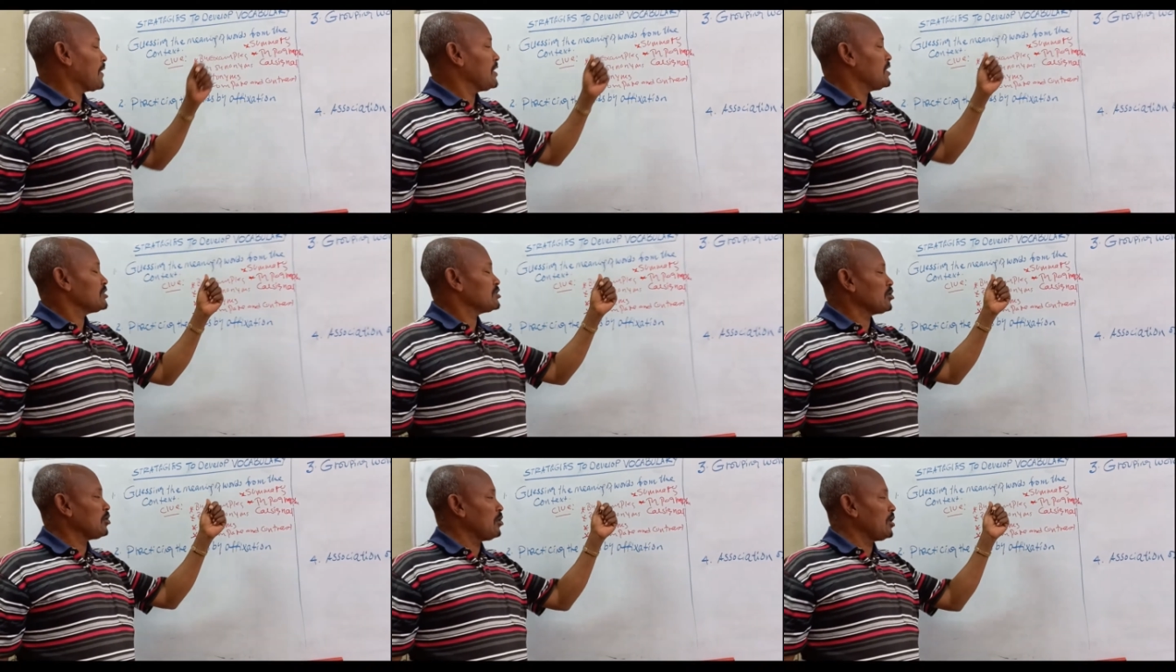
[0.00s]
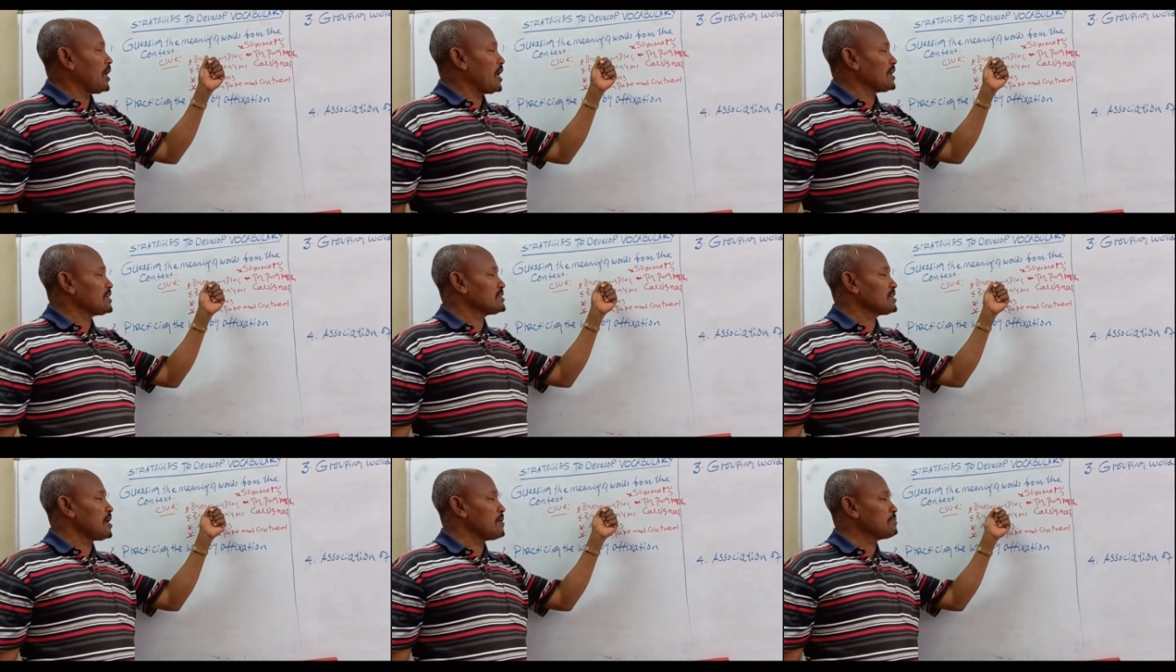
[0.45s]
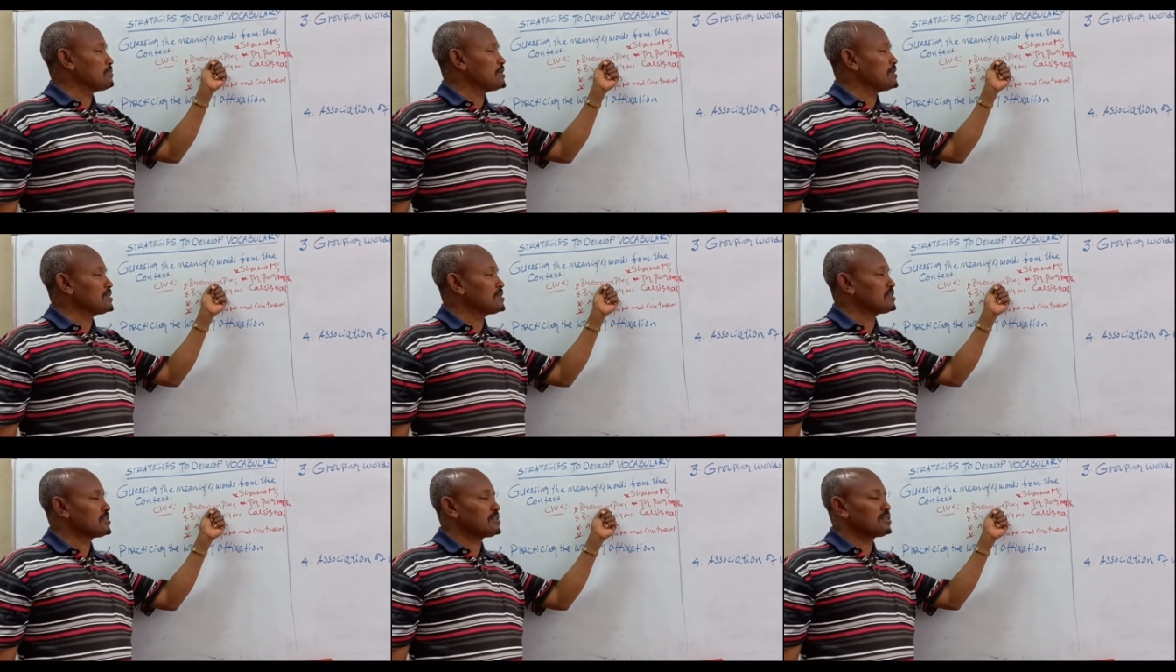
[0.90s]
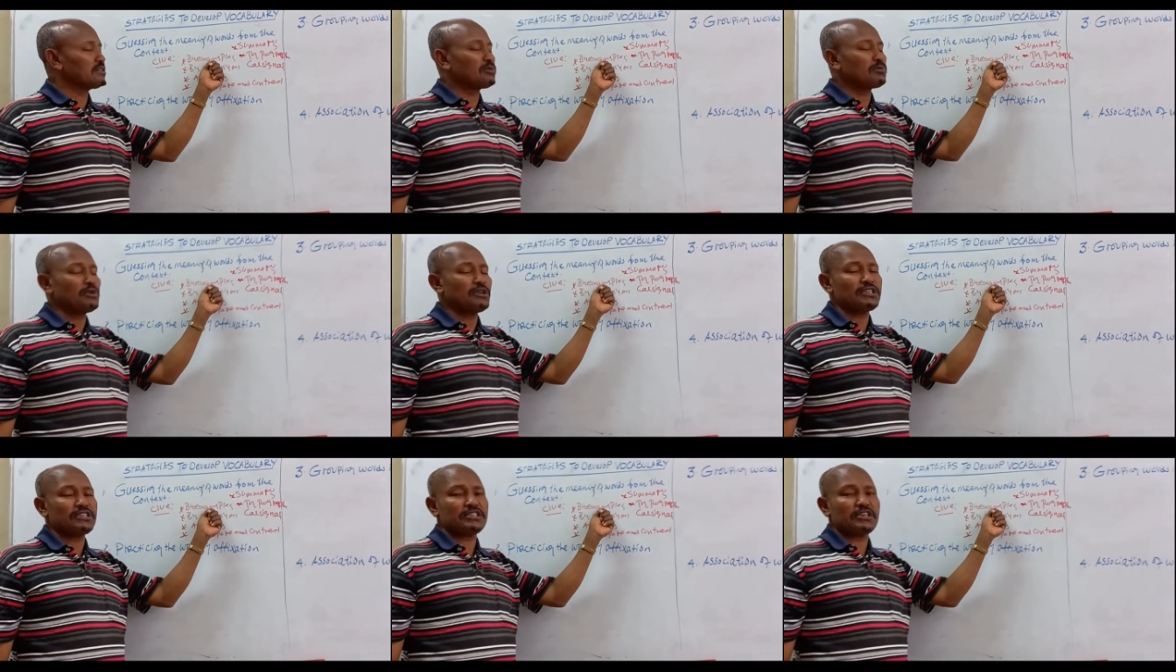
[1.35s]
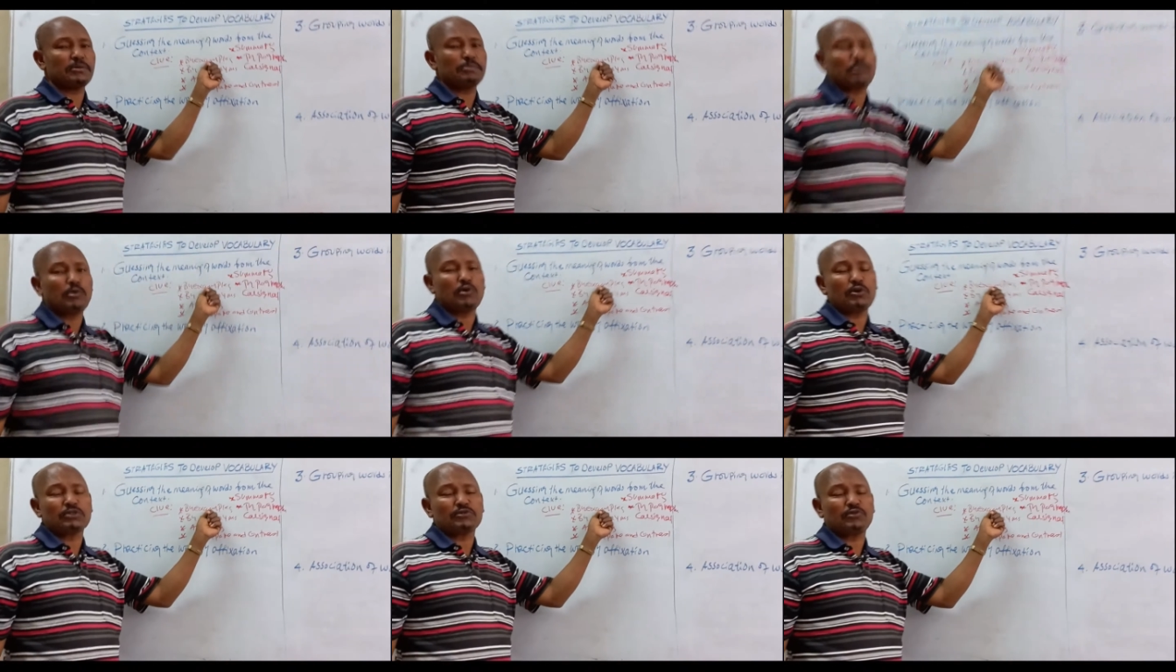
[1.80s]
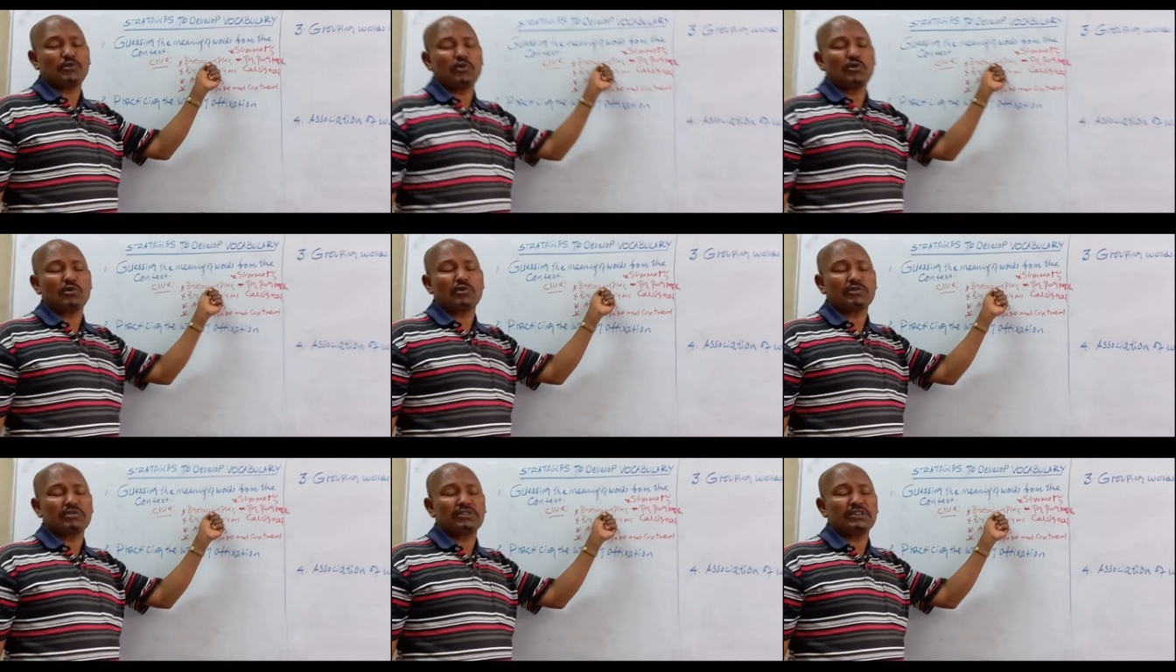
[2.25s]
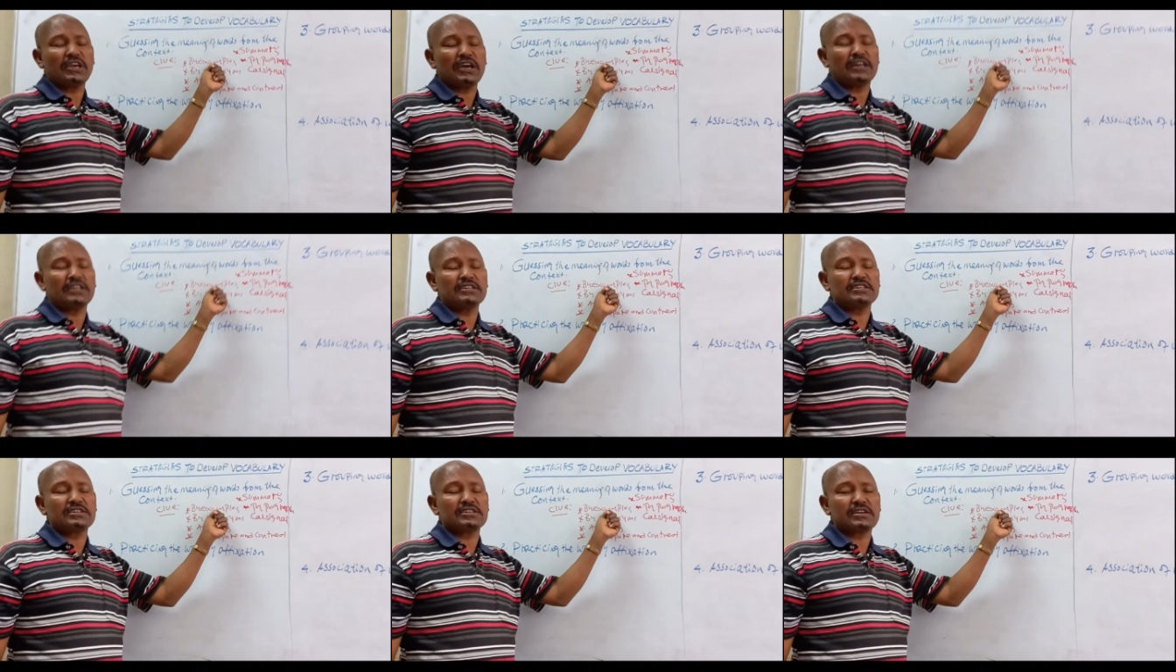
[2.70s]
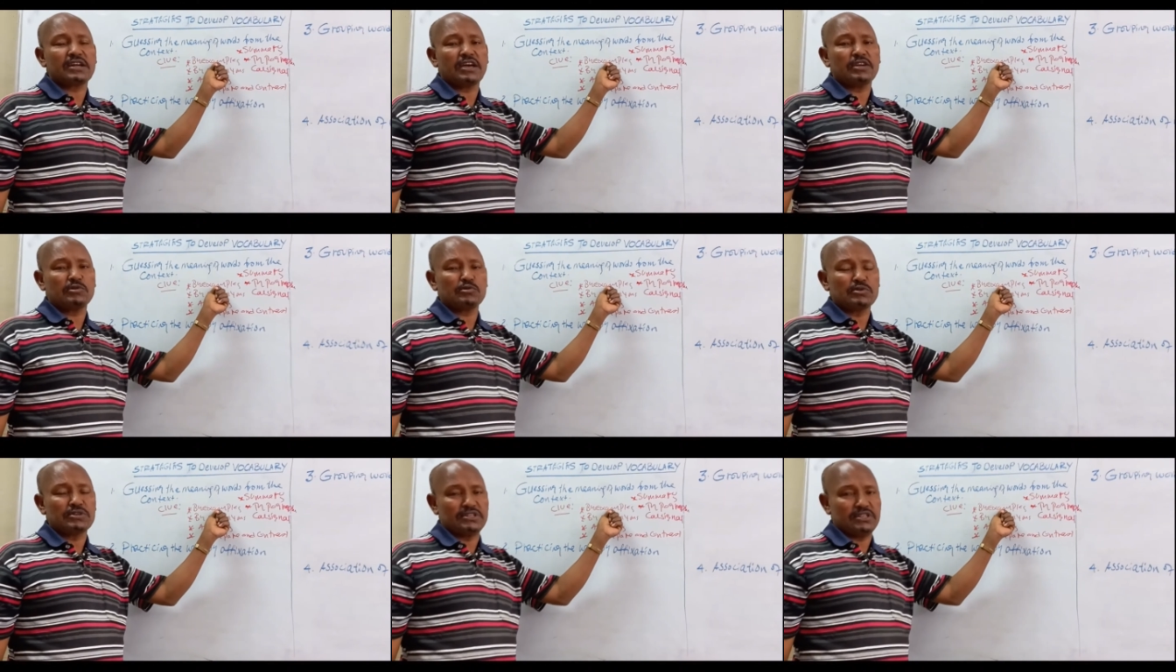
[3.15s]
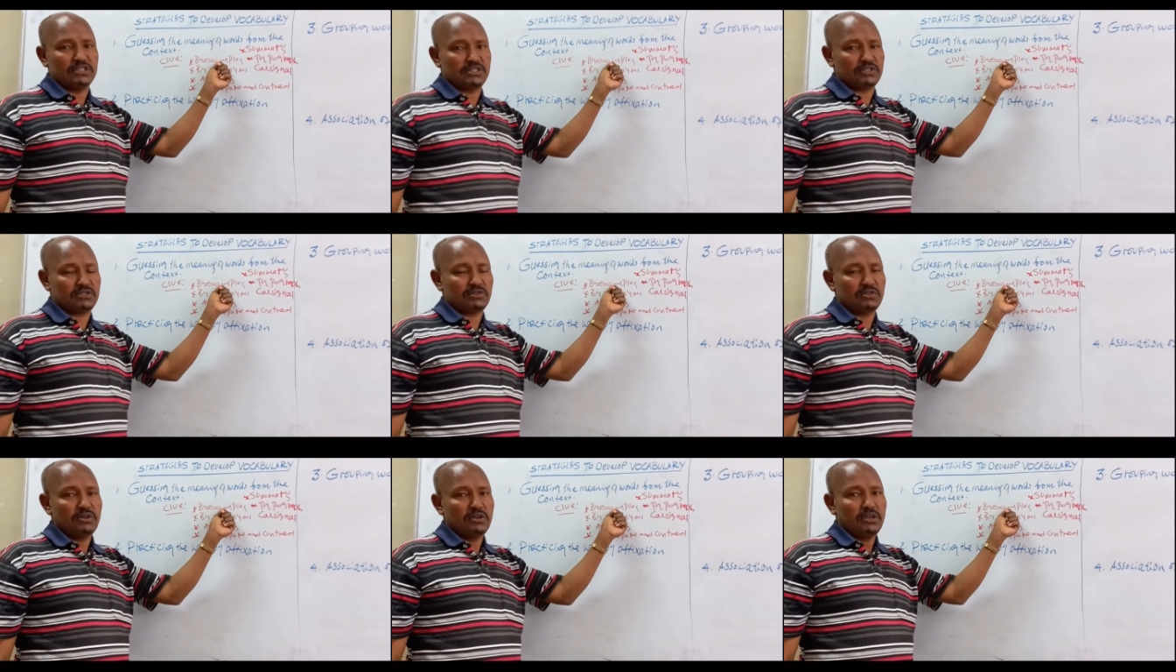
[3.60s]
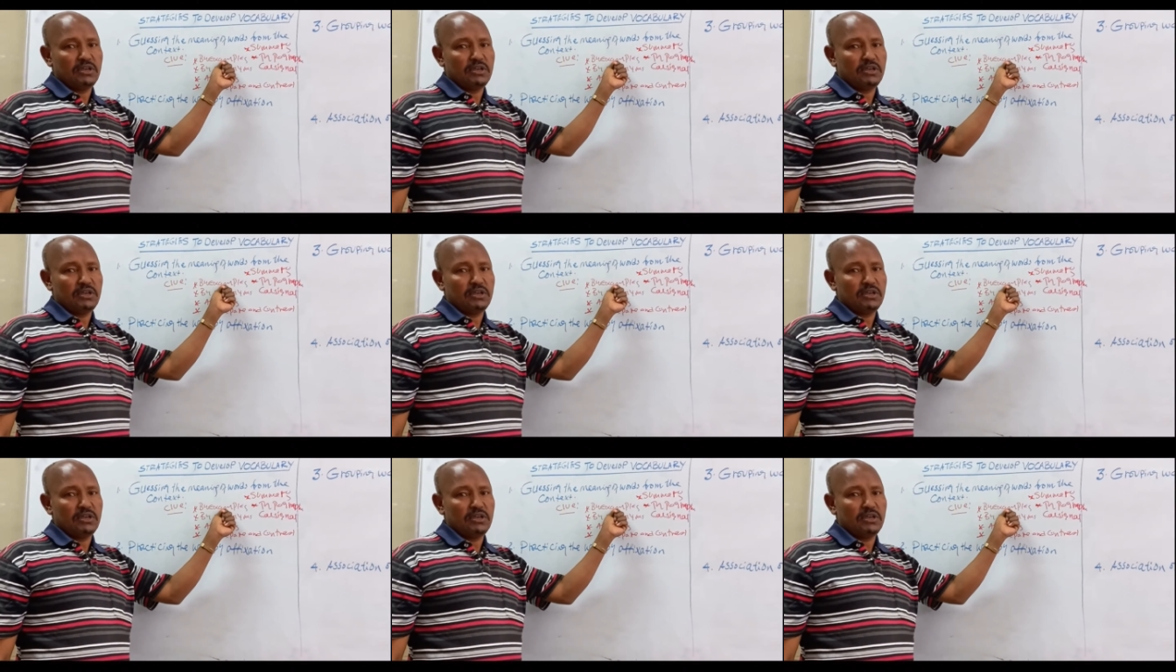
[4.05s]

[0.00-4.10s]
So examples which support for the underlined words.